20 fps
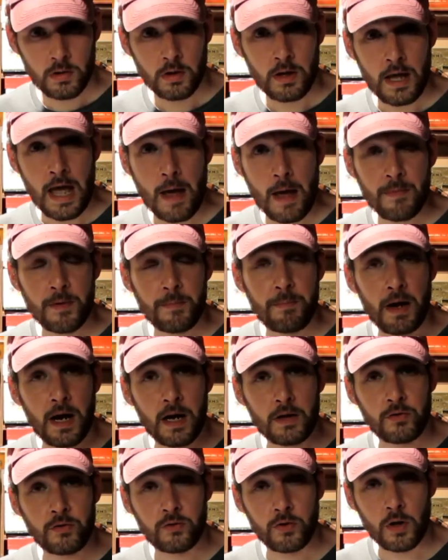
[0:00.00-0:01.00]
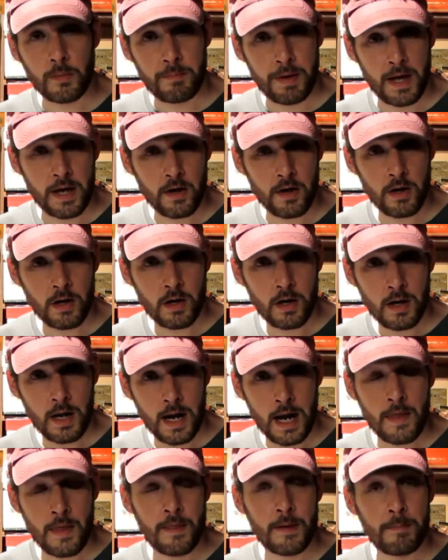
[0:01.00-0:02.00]
cabinet boxes are better,
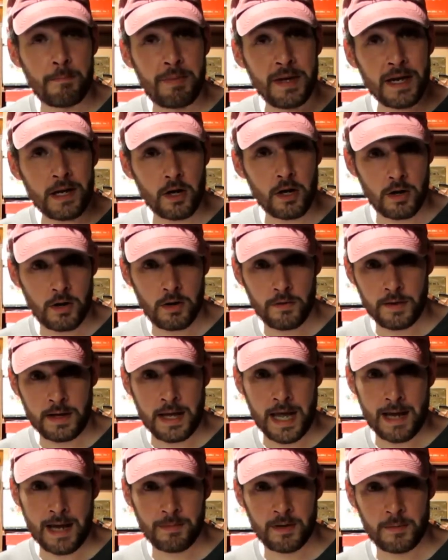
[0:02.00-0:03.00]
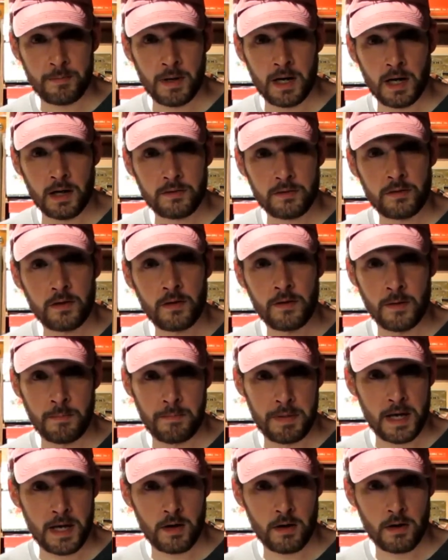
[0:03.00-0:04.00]
and the bigger the cabinet box, the
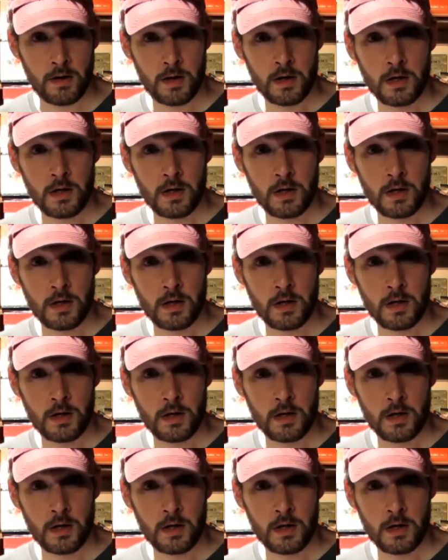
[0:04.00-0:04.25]
better.